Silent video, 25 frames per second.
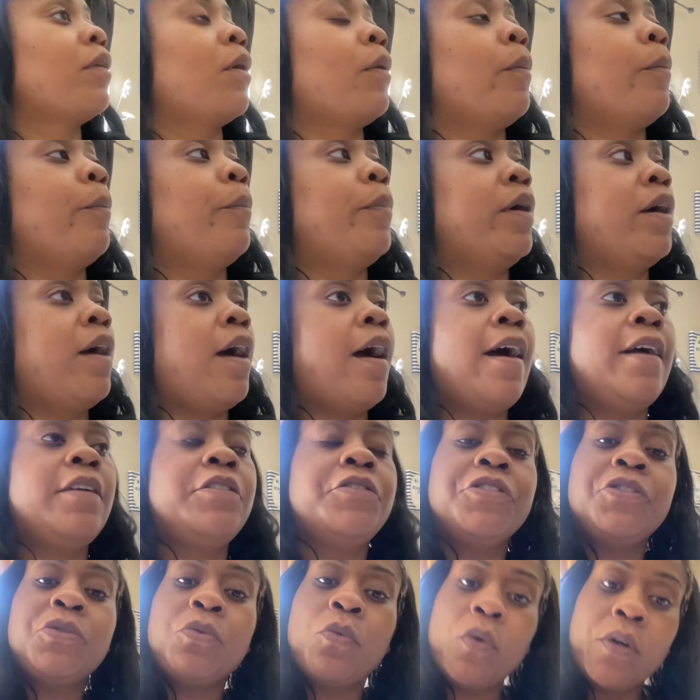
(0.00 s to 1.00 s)
But I
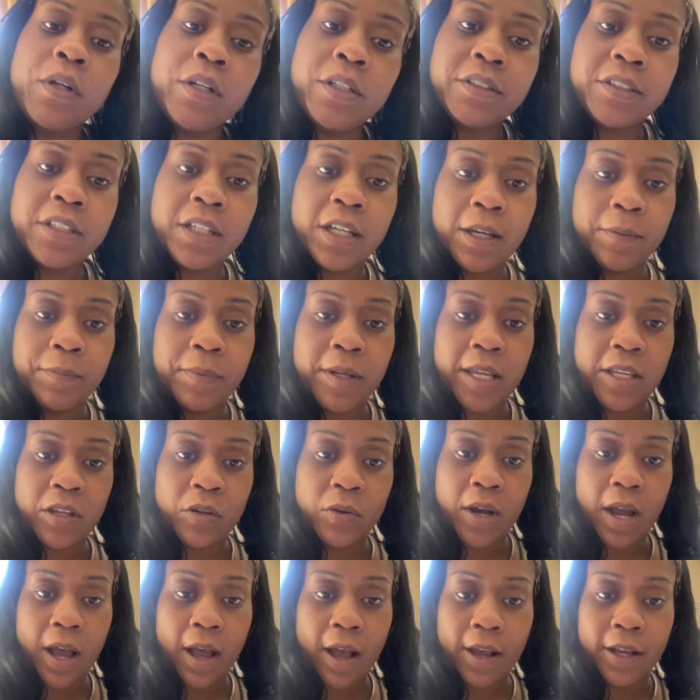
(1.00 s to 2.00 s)
just wanted to update you
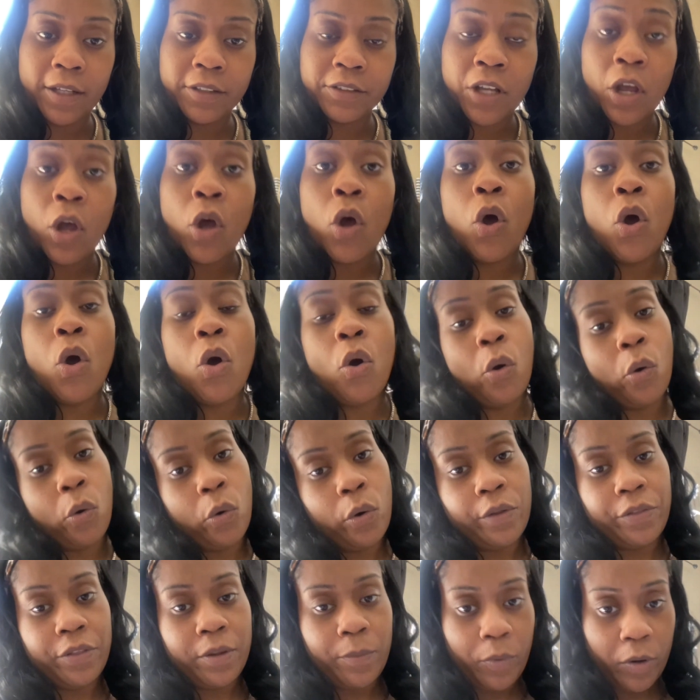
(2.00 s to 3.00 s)
guys
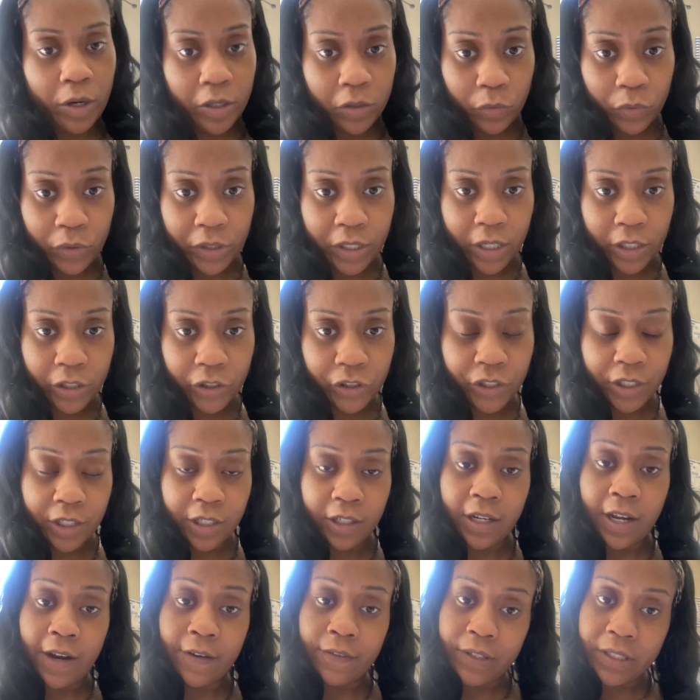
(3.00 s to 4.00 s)
on the breast reduction
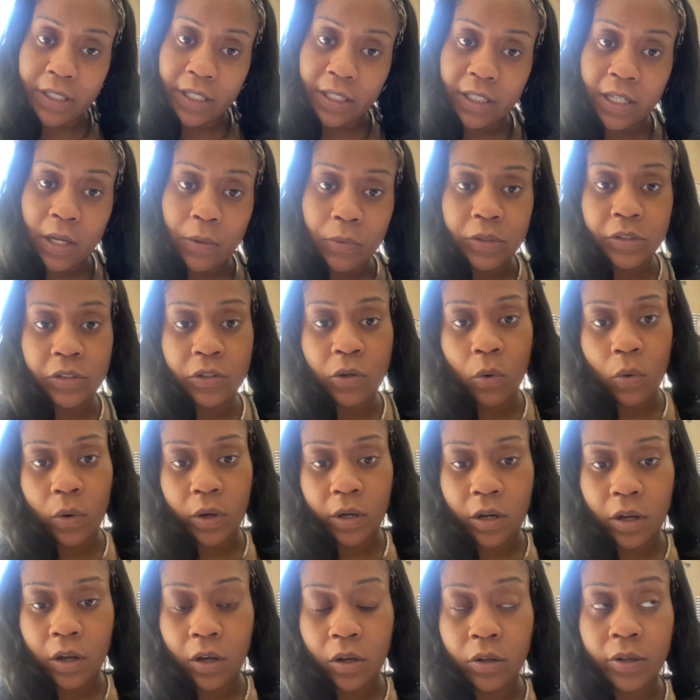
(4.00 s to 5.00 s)
and everything that was
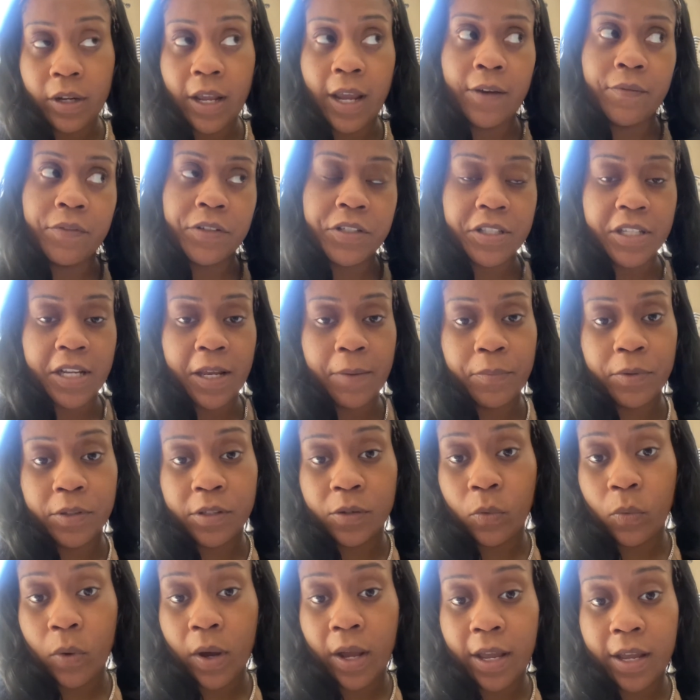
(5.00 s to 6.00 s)
going on every step of
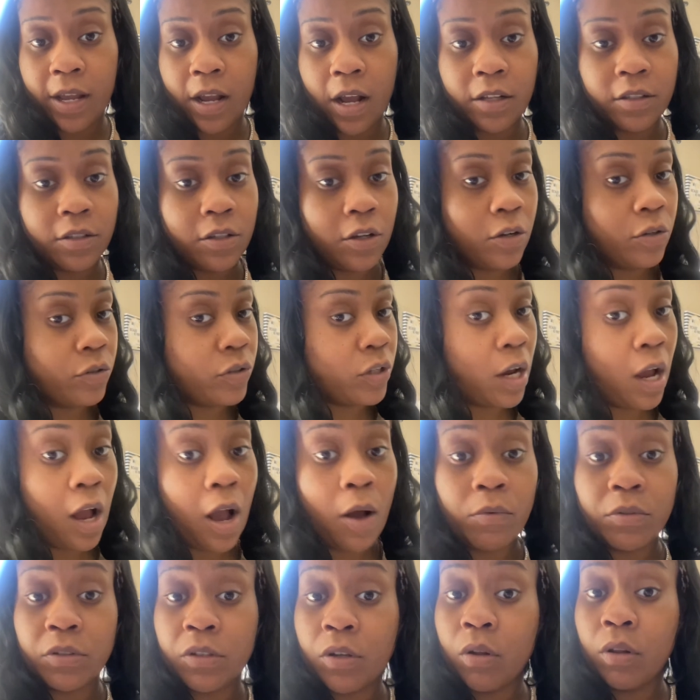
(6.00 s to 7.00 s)
the way. I told y'all I
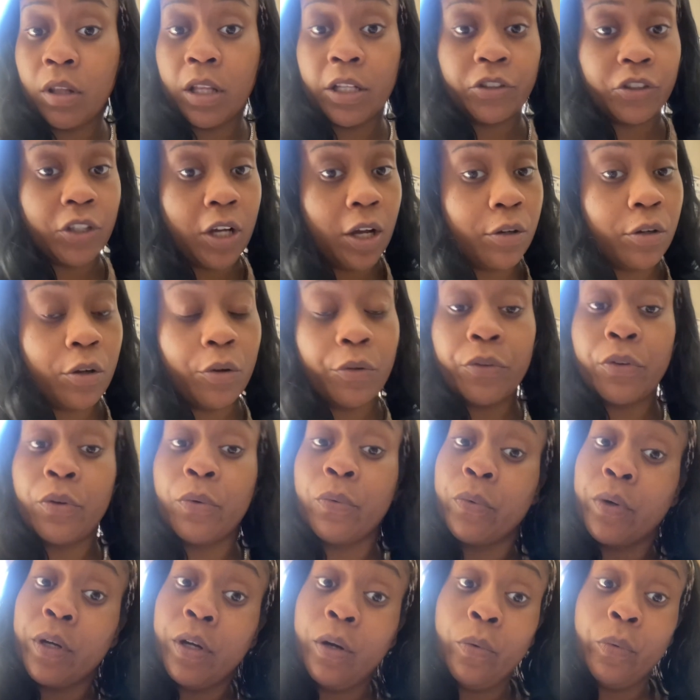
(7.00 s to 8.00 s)
was going to let y'all know the
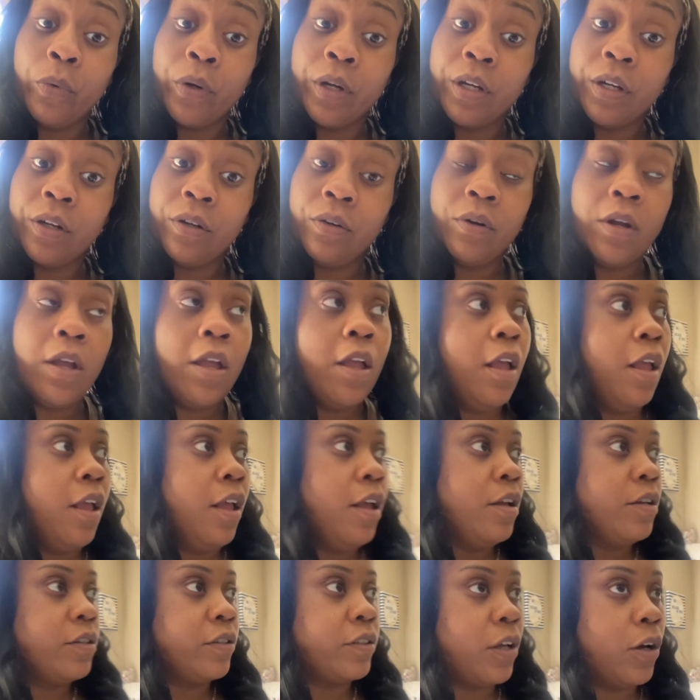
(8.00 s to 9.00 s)
real real,
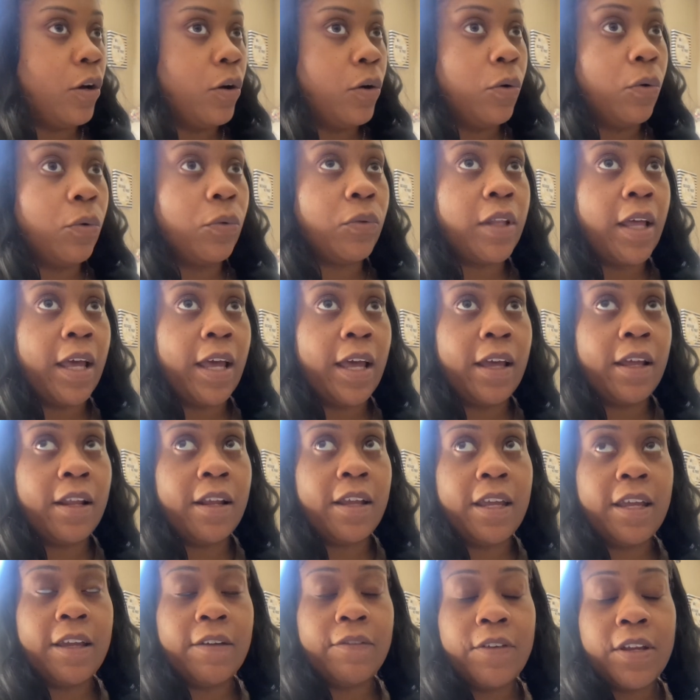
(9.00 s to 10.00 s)
so that
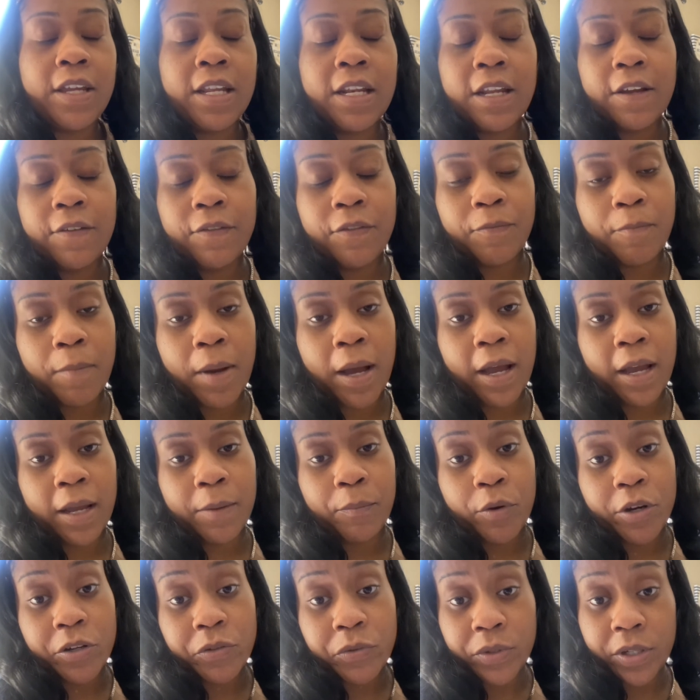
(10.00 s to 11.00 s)
if any of my
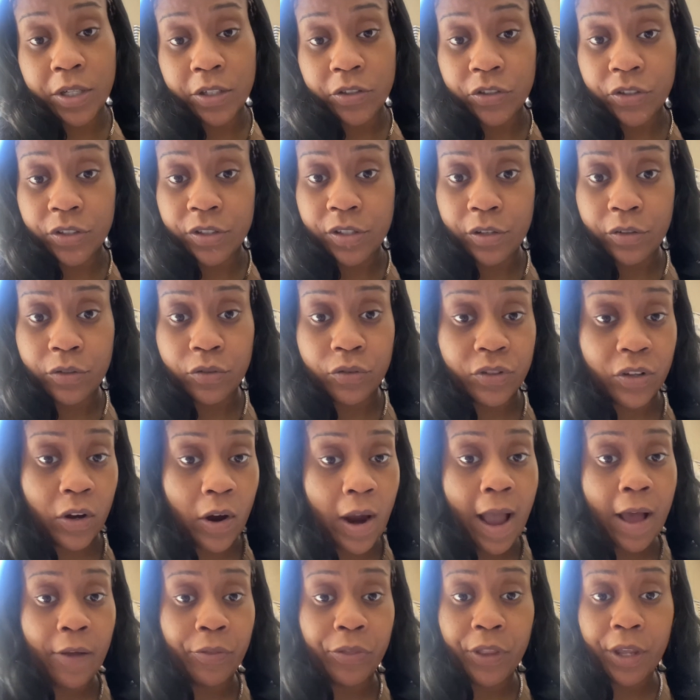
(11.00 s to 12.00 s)
breast reduction sisters are
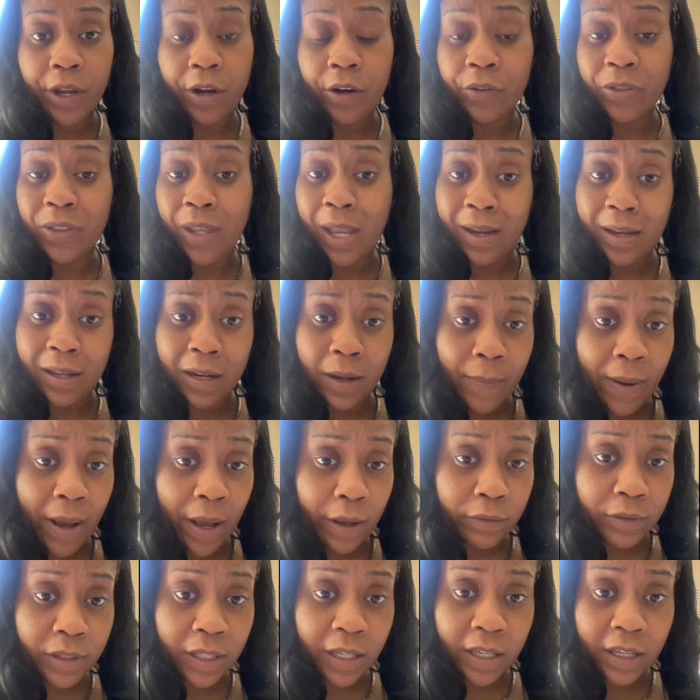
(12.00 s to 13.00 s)
out there thinking
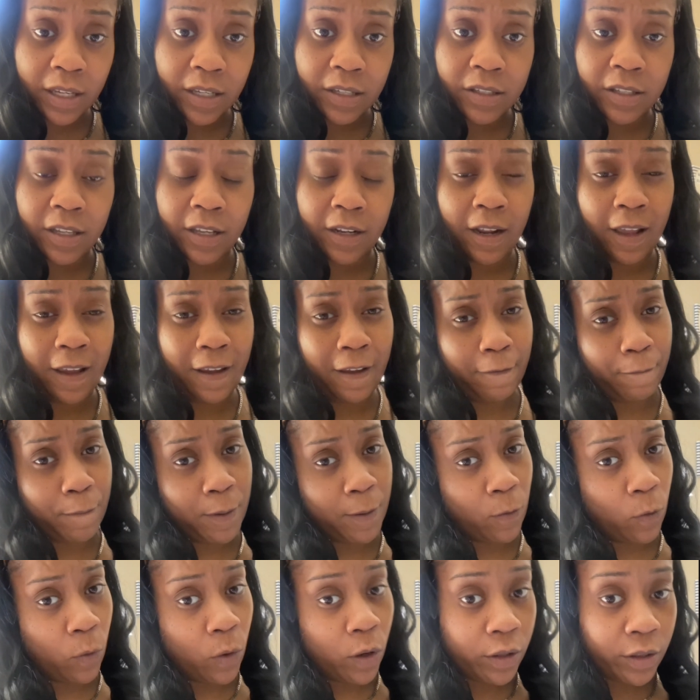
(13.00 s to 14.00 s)
about this and they have
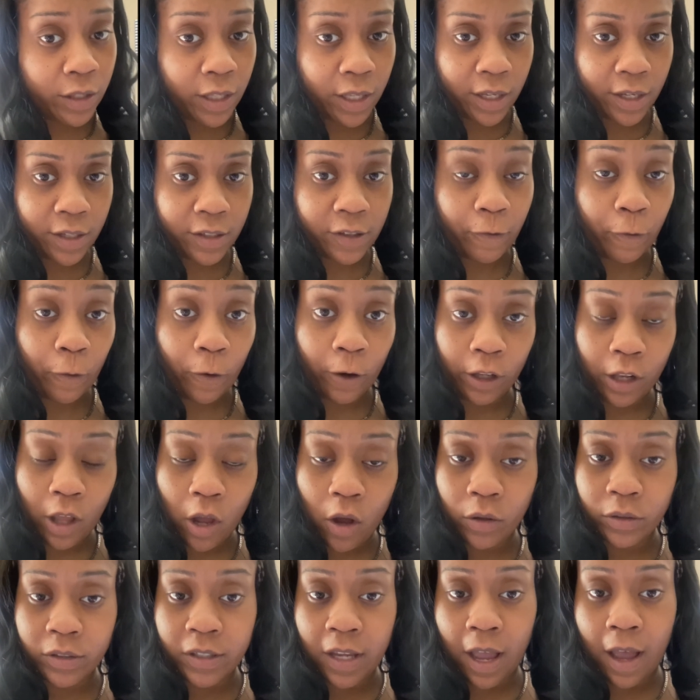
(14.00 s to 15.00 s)
been wanting this for a
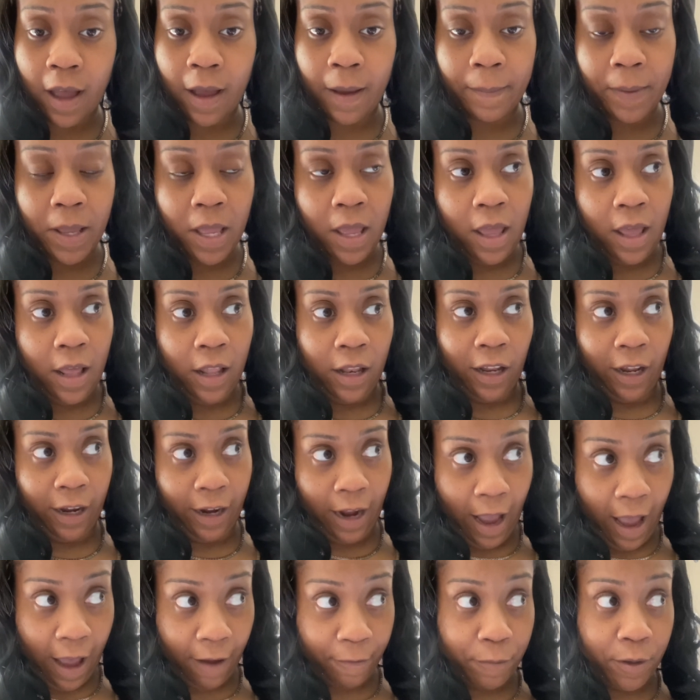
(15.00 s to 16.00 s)
long time, like
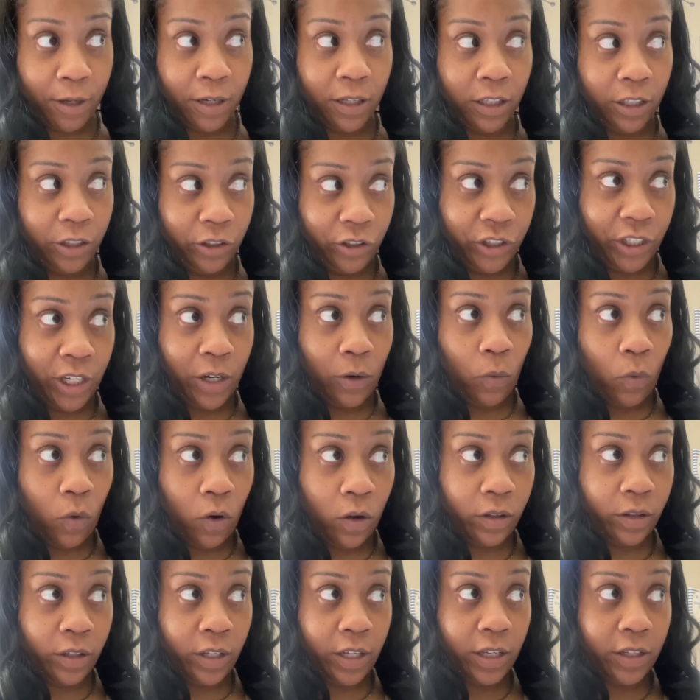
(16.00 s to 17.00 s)
I've been legit
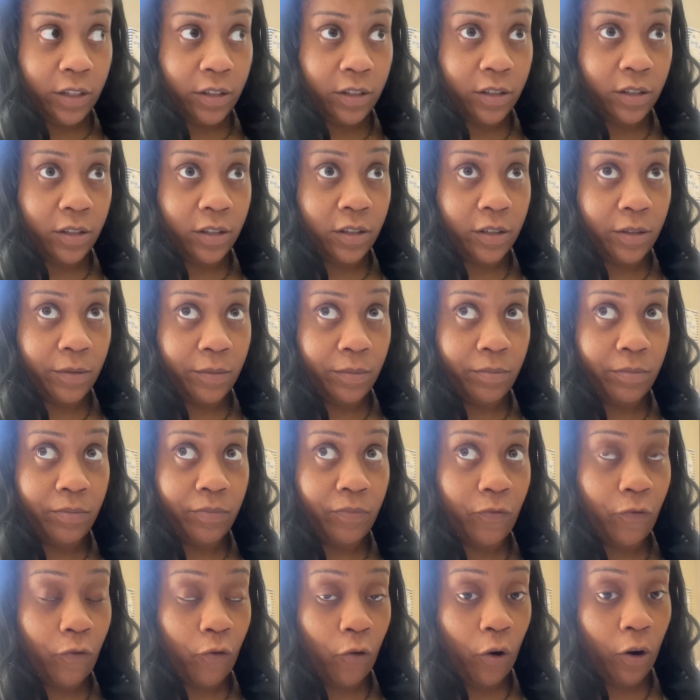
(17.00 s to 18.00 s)
wanting this
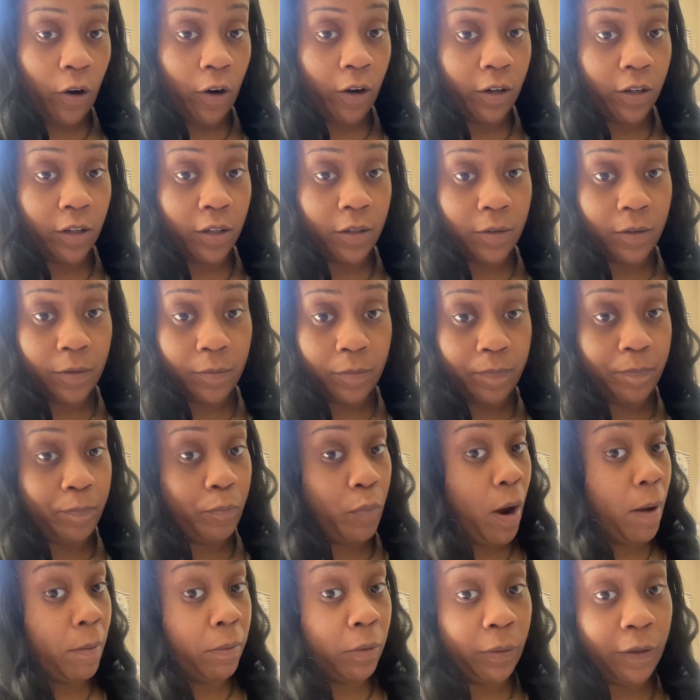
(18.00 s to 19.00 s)
for
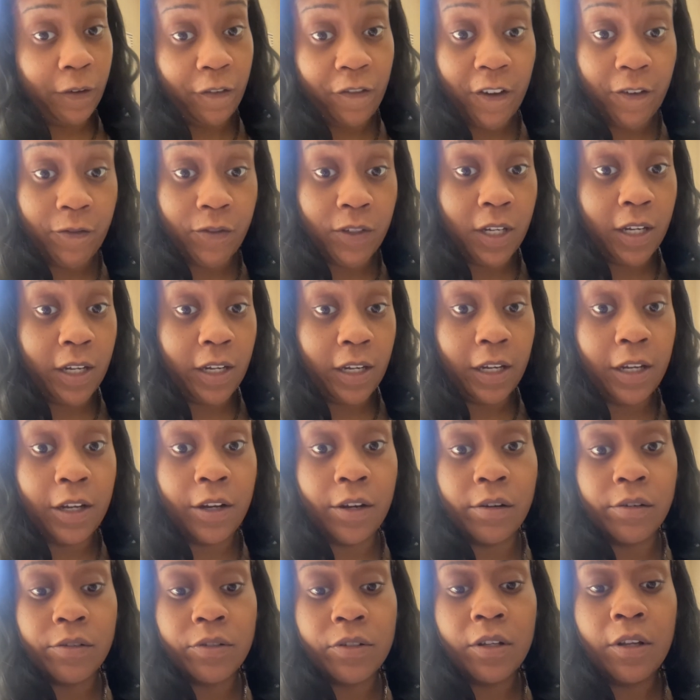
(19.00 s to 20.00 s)
probably 15
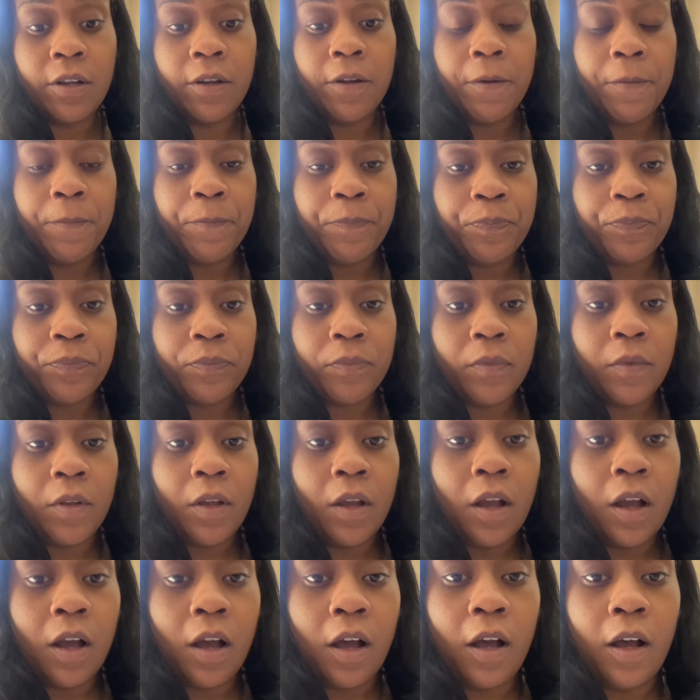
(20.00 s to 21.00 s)
years.
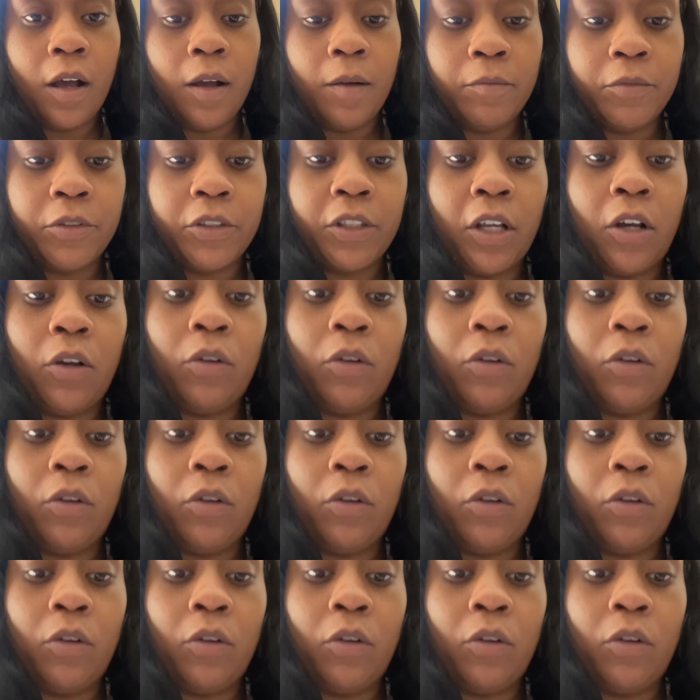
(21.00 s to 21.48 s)
So